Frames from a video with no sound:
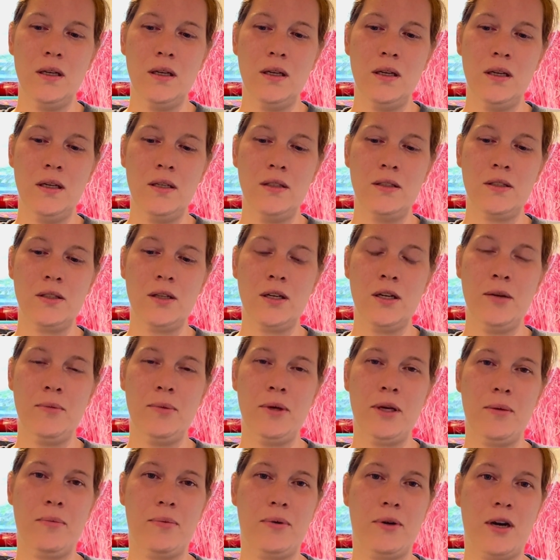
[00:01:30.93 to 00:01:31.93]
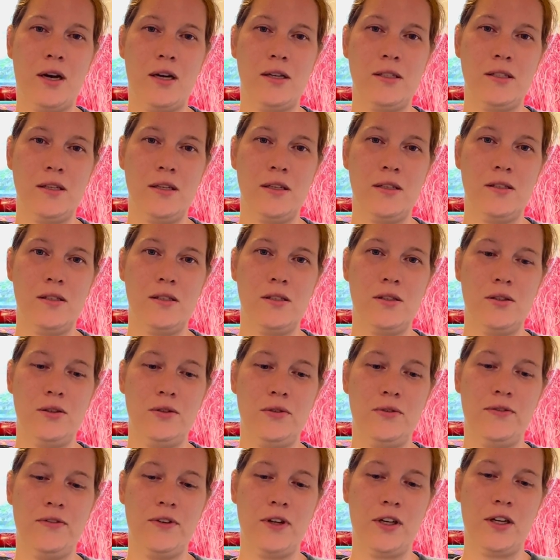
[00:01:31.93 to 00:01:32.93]
It's going to be a process
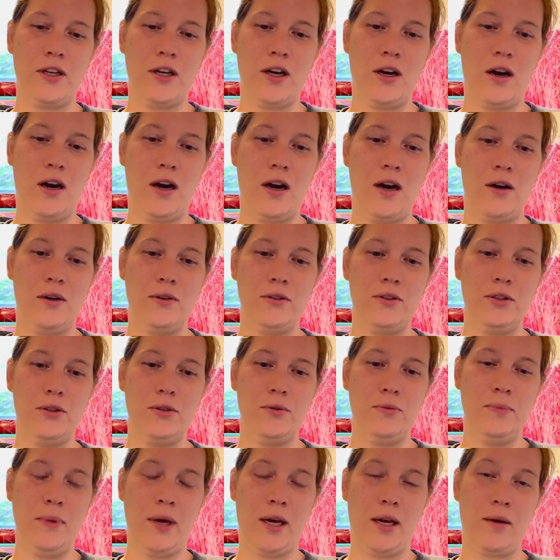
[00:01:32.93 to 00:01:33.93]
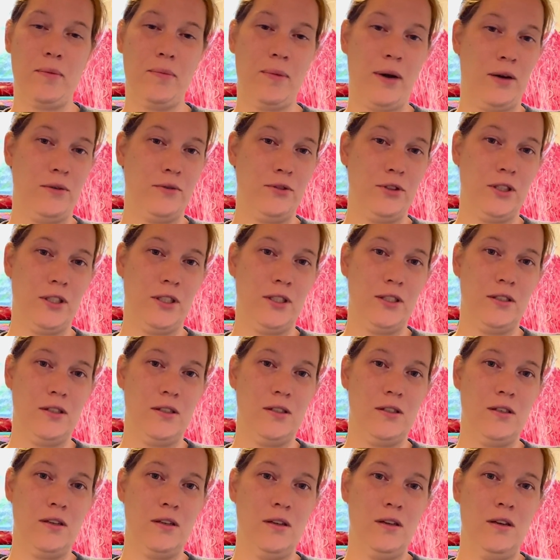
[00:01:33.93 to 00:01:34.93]
to figure out how to make
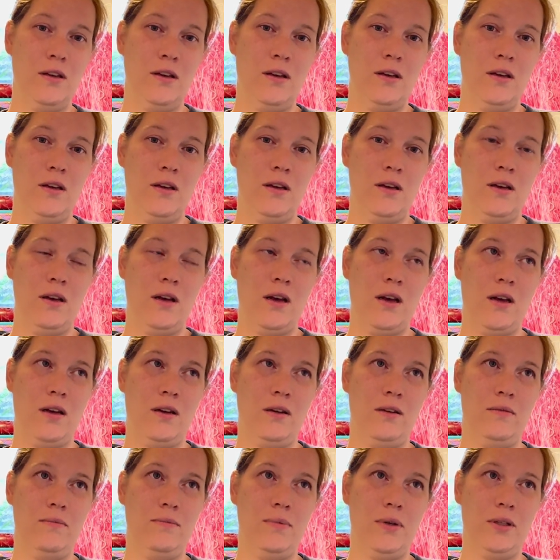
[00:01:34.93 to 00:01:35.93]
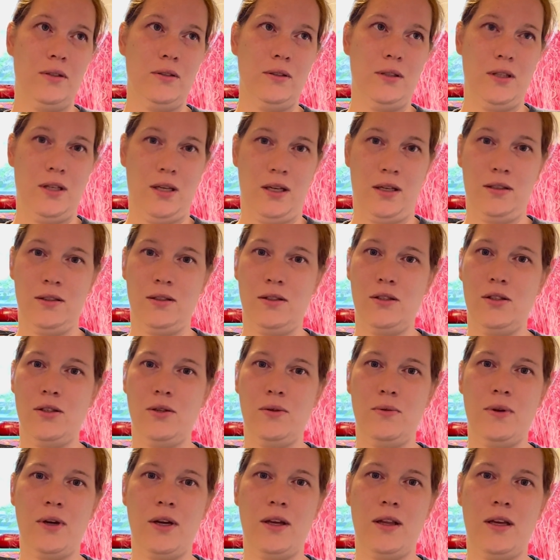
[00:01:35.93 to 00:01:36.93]
boundaries and build things
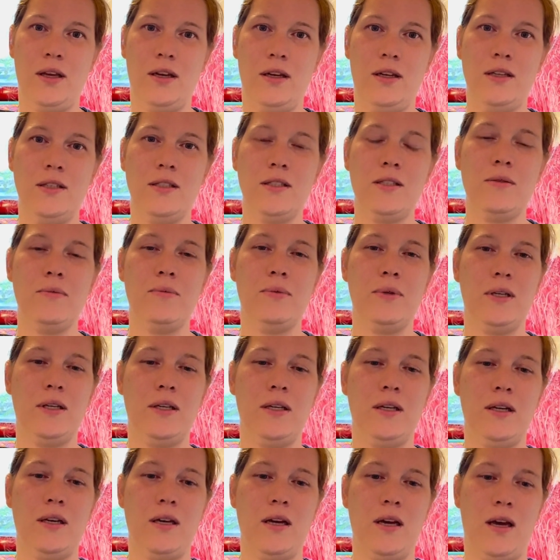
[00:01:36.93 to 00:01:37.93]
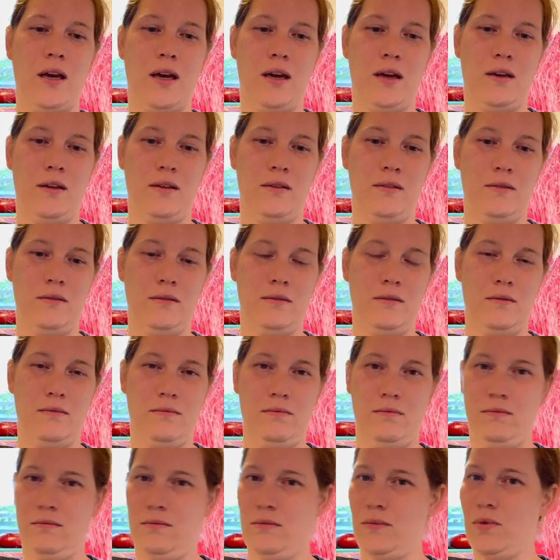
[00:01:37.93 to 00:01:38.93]
to where they need to be, and
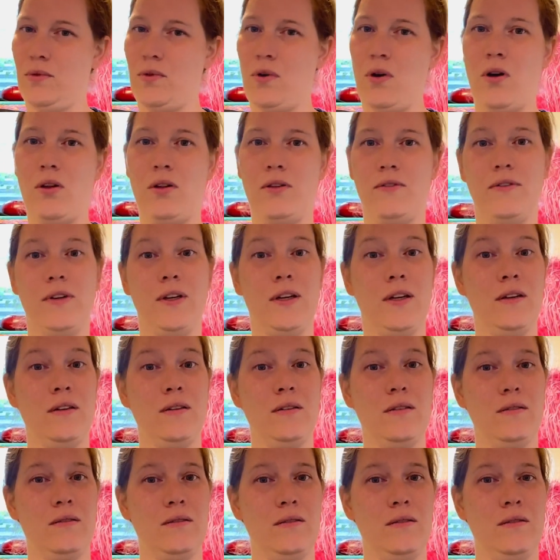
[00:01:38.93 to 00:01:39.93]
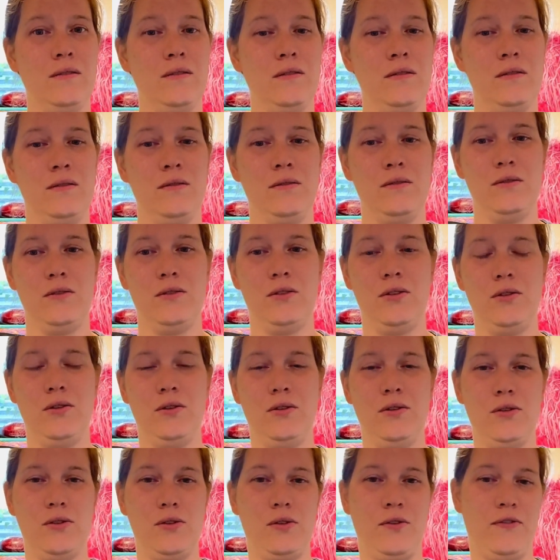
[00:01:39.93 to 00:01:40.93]
all of it due
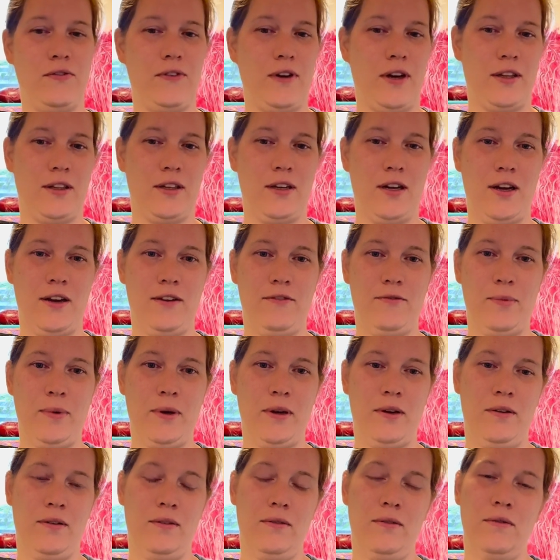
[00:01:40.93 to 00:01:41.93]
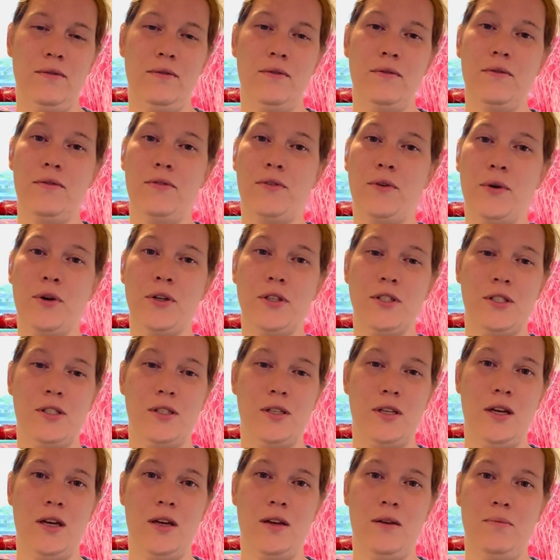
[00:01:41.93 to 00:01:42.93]
to the sole fact that I've been forced
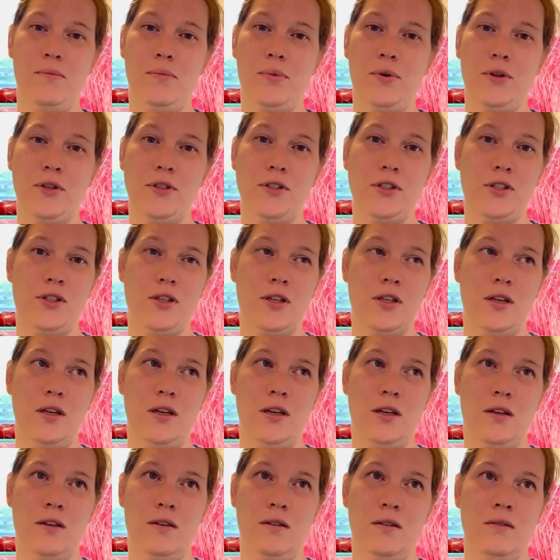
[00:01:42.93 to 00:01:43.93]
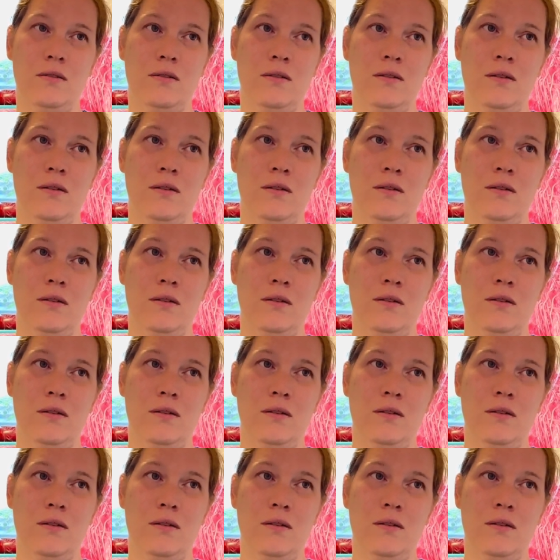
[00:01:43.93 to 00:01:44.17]
and pushed and